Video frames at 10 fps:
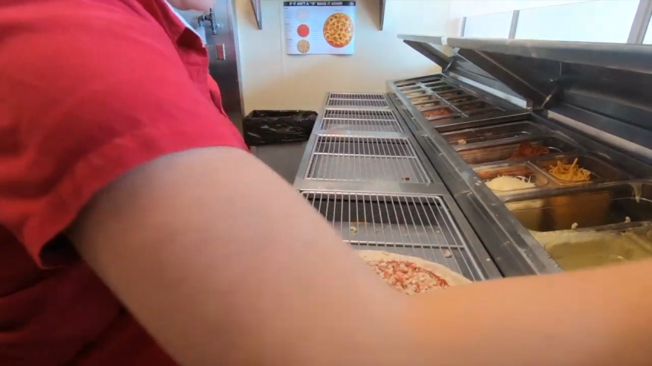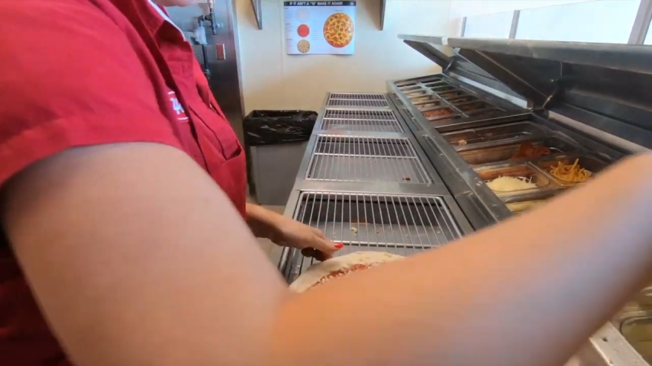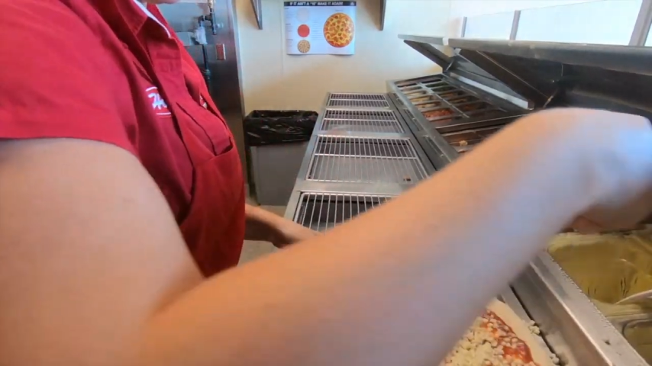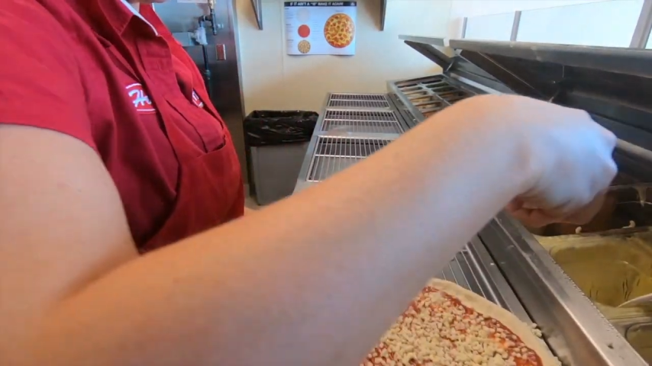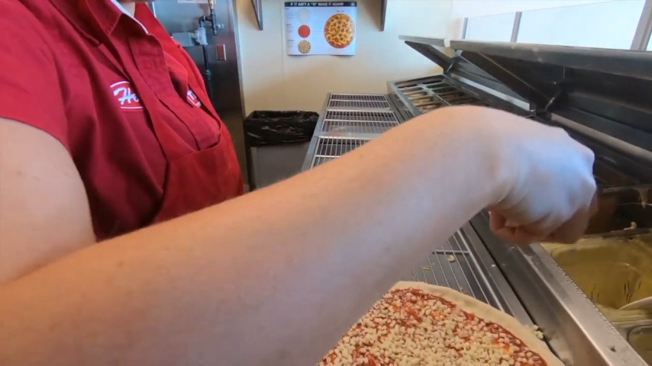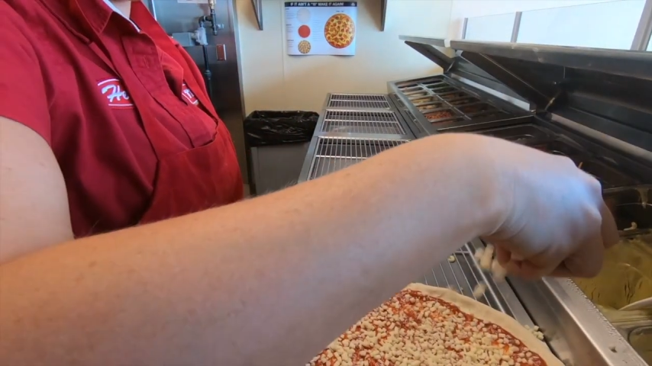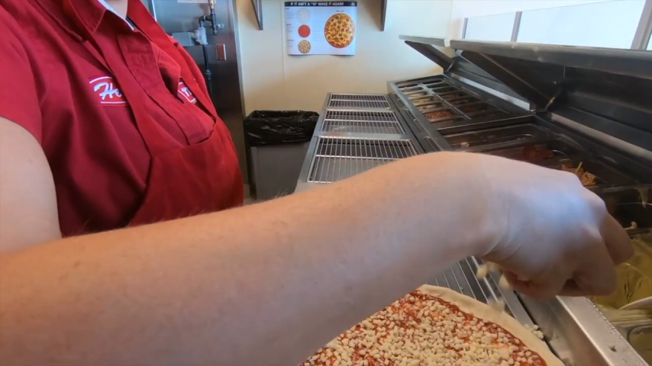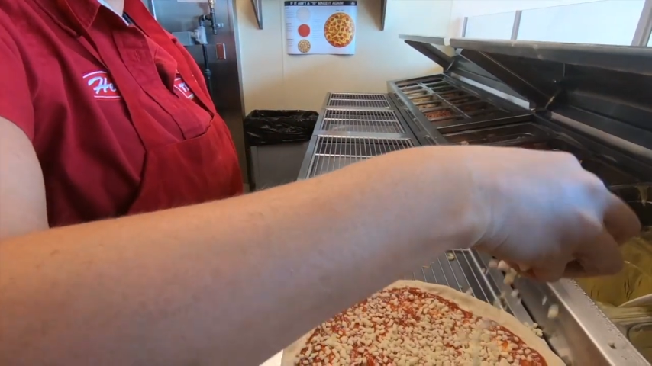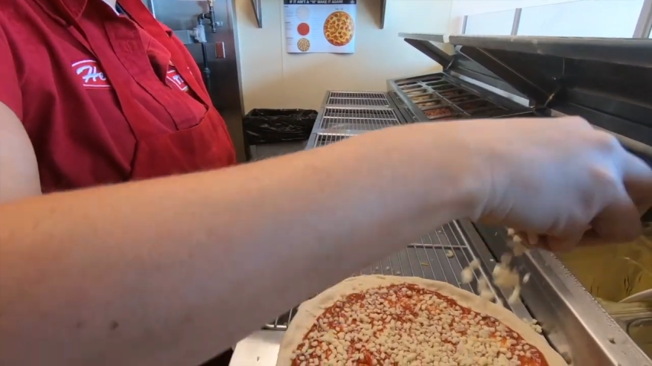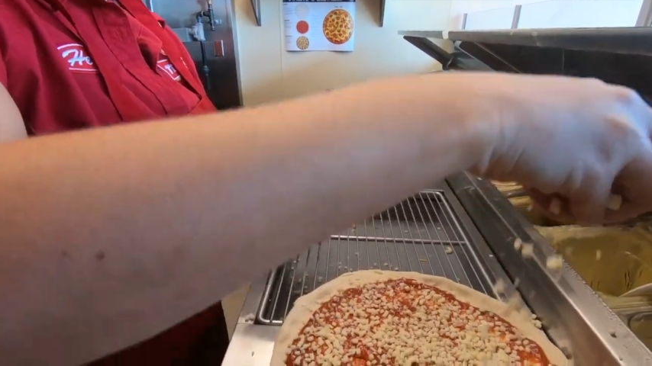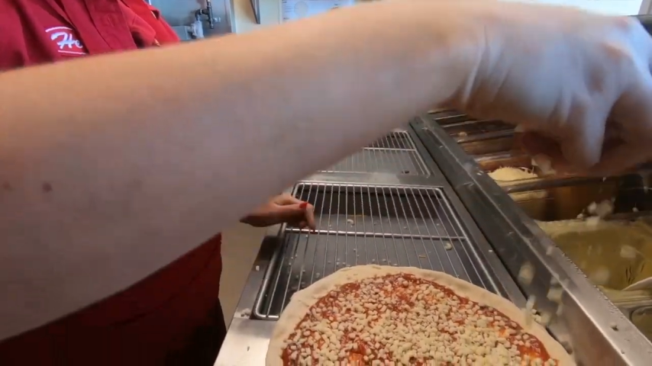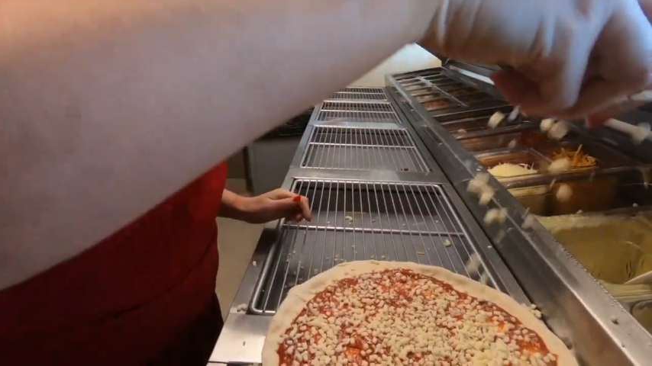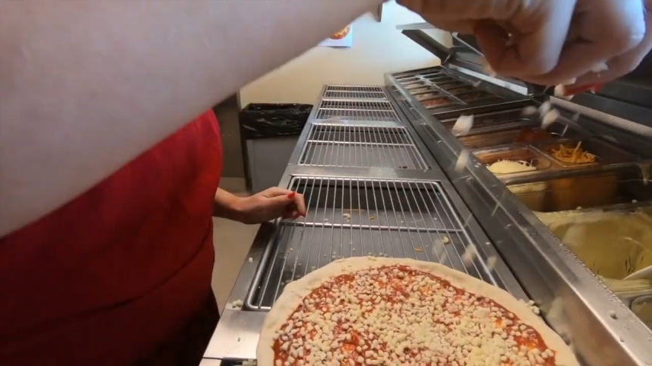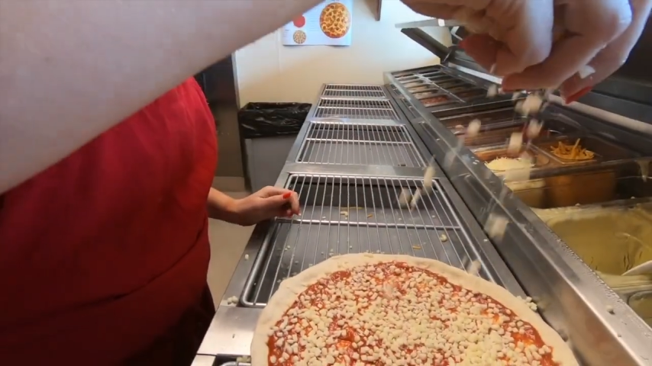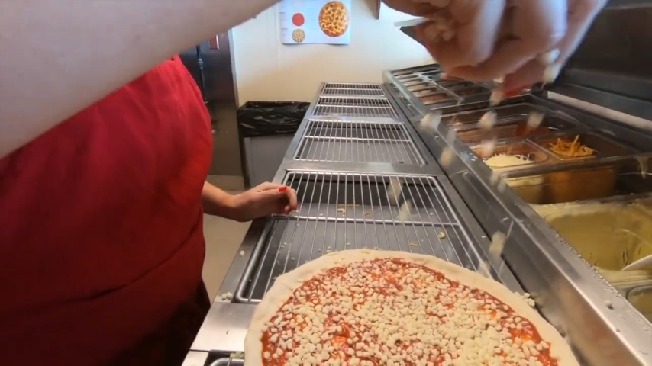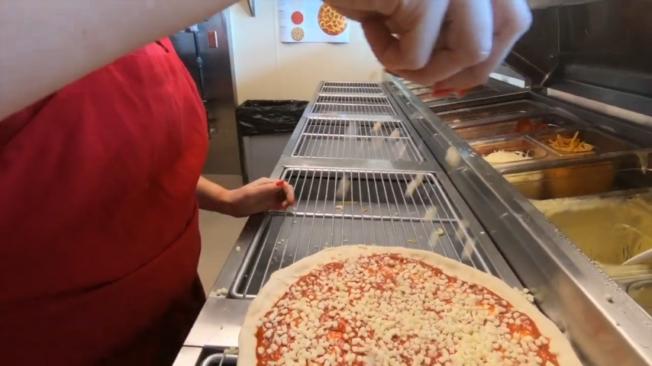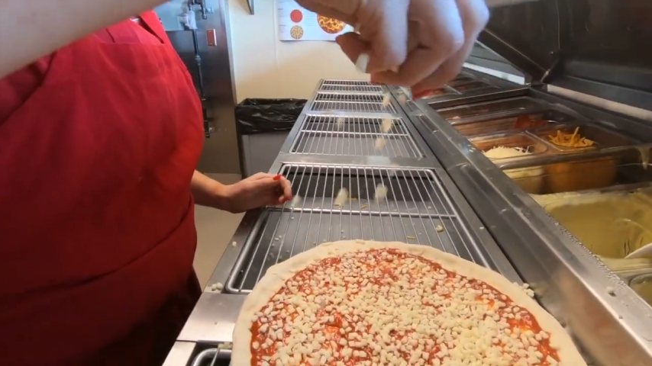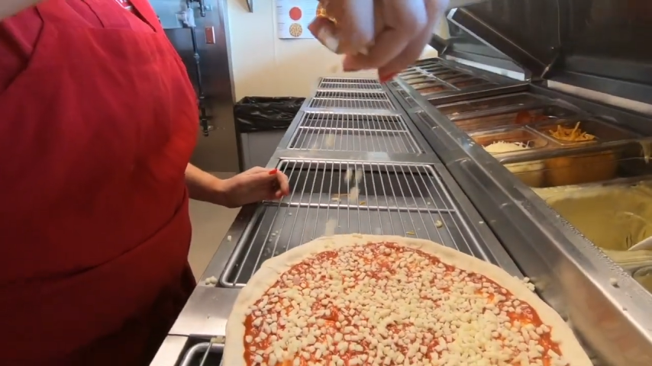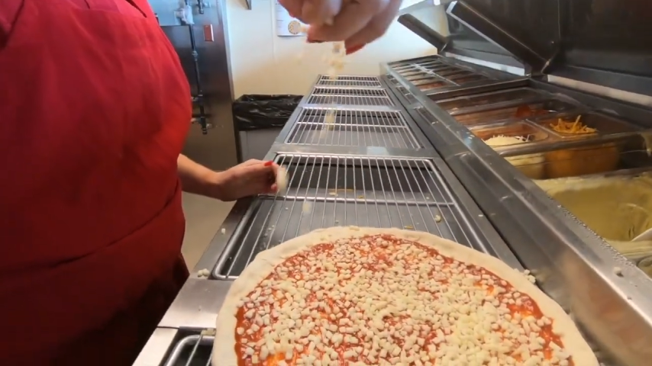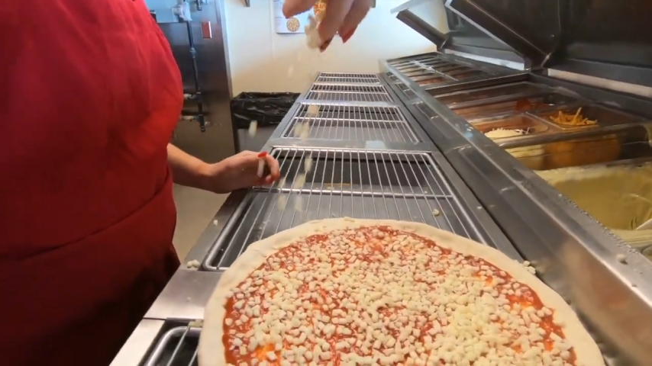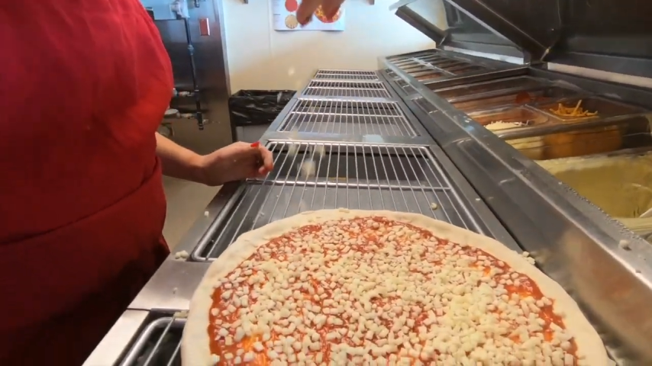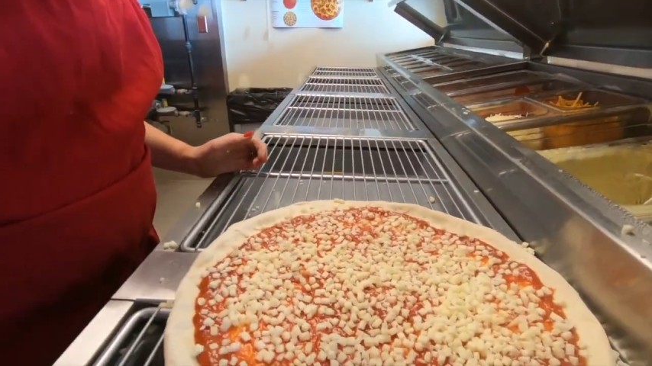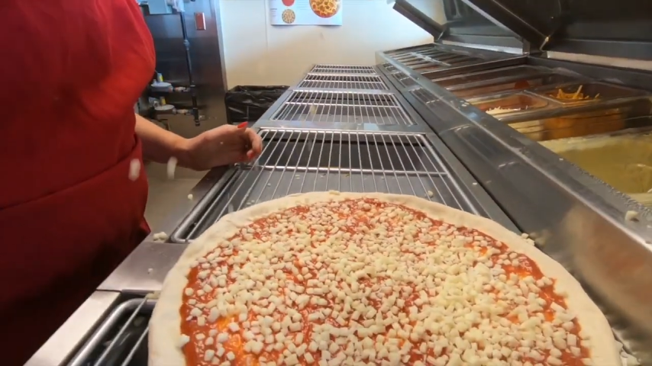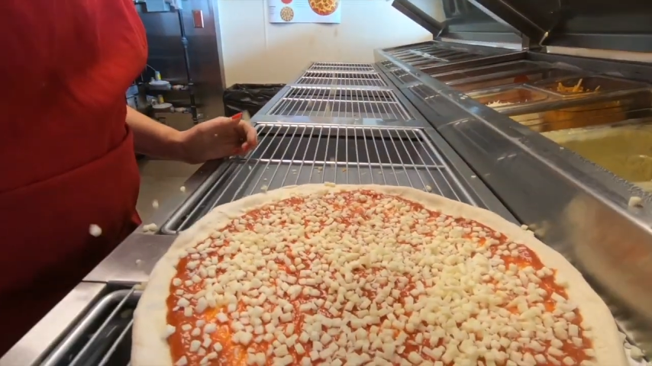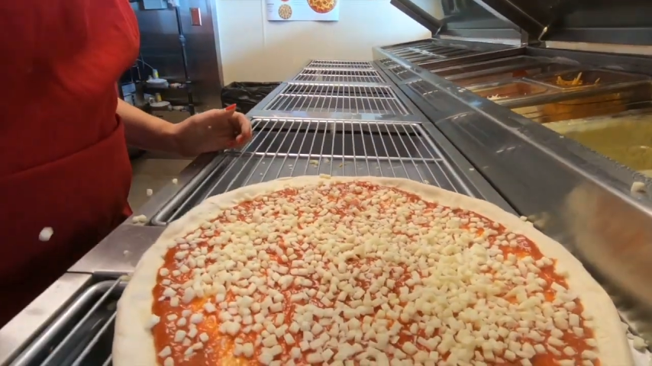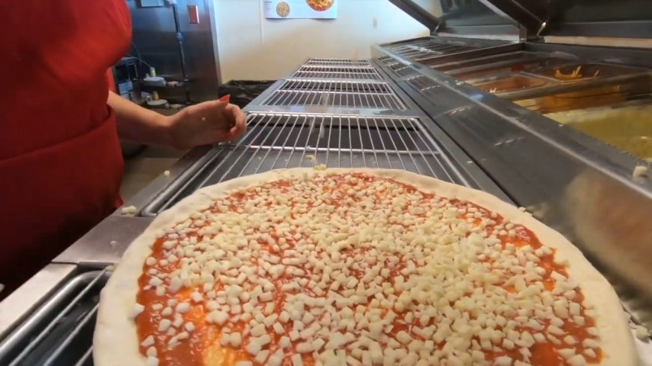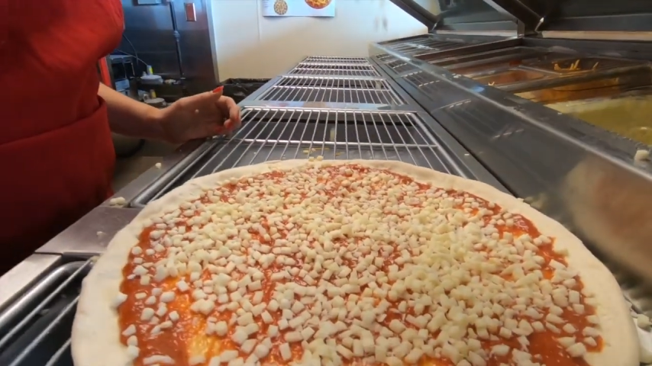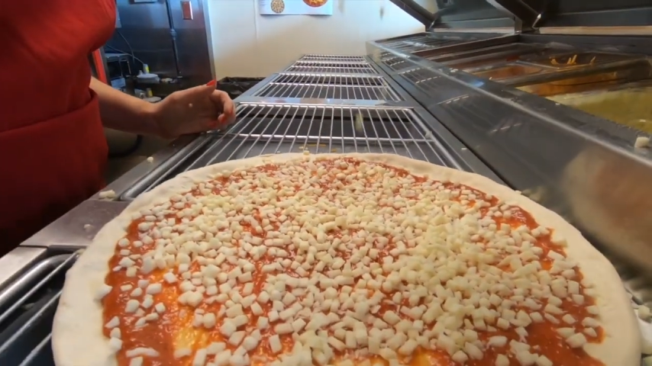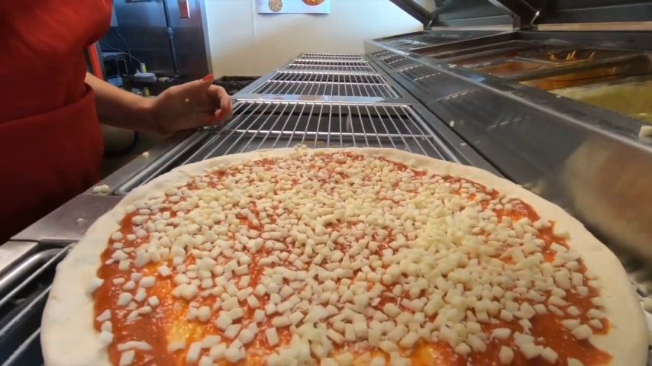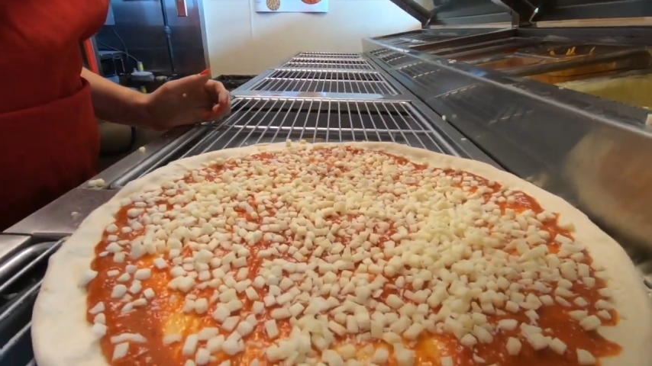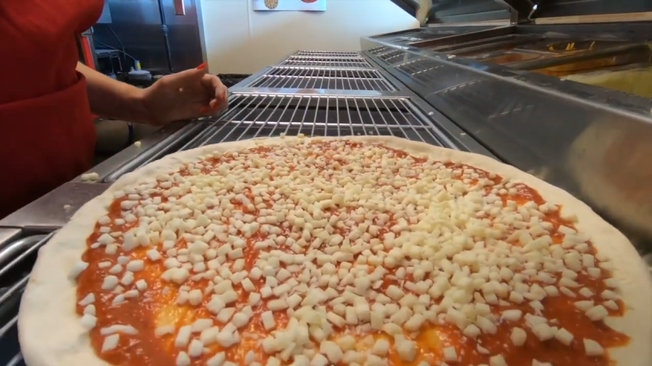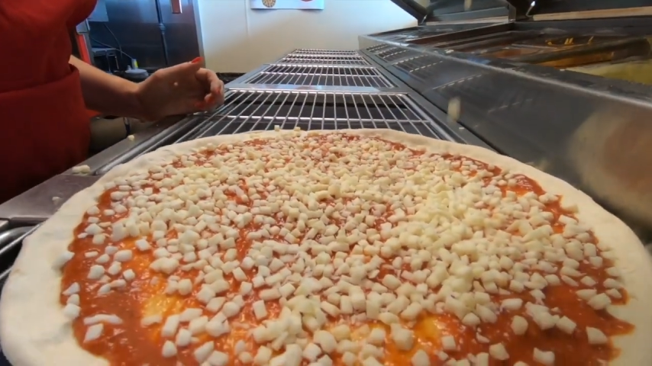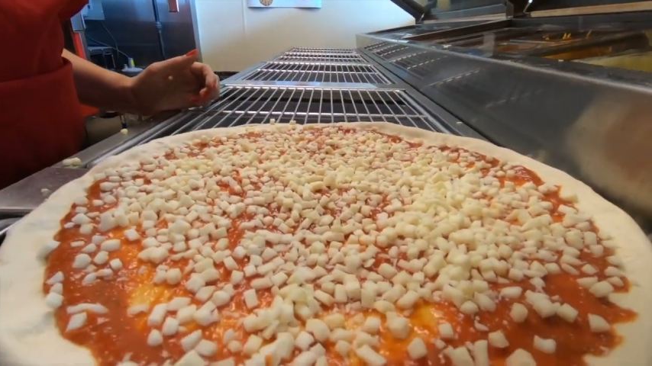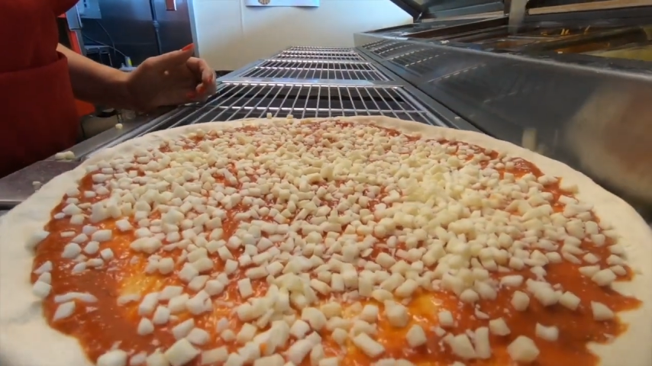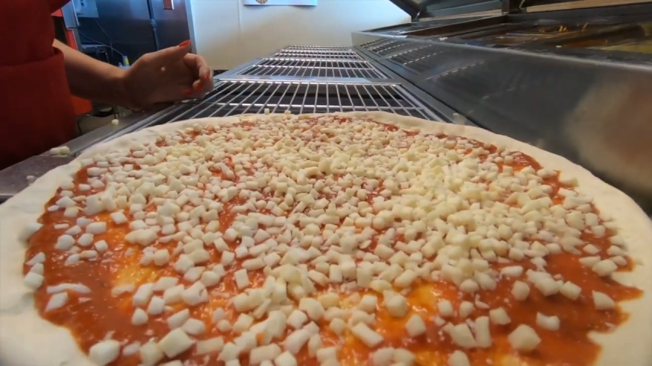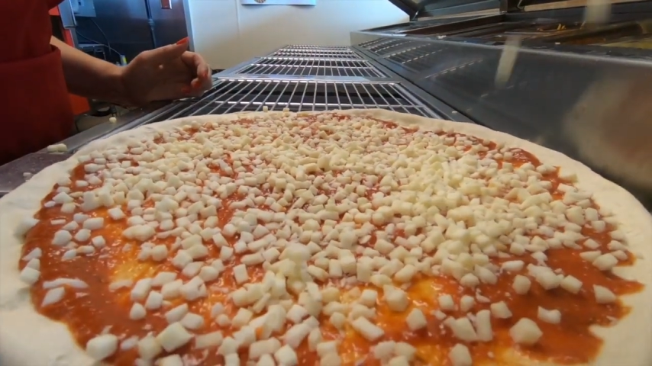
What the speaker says: (no speaker visible)